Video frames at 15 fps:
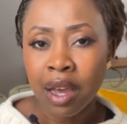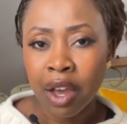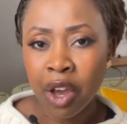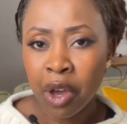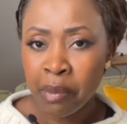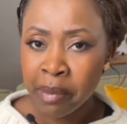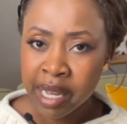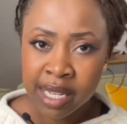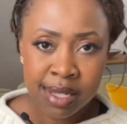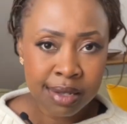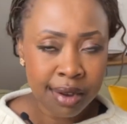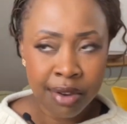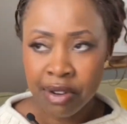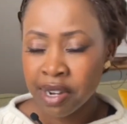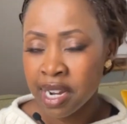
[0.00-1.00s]
Hermes
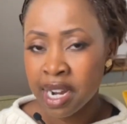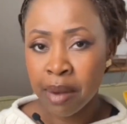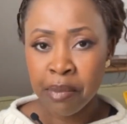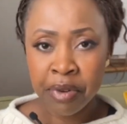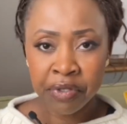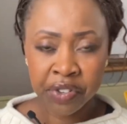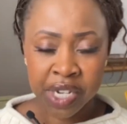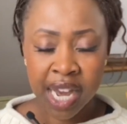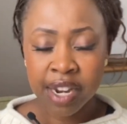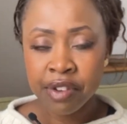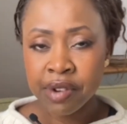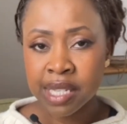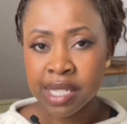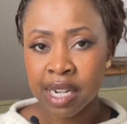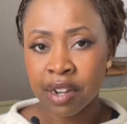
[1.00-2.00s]
own a number of
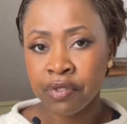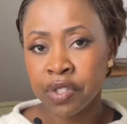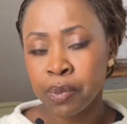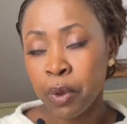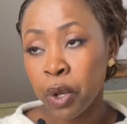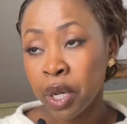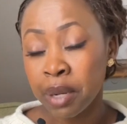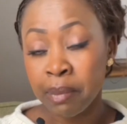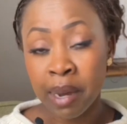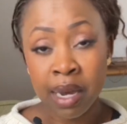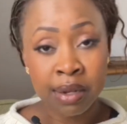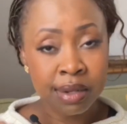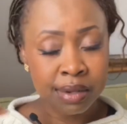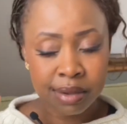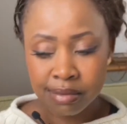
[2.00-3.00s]
tanneries that I've spoken about.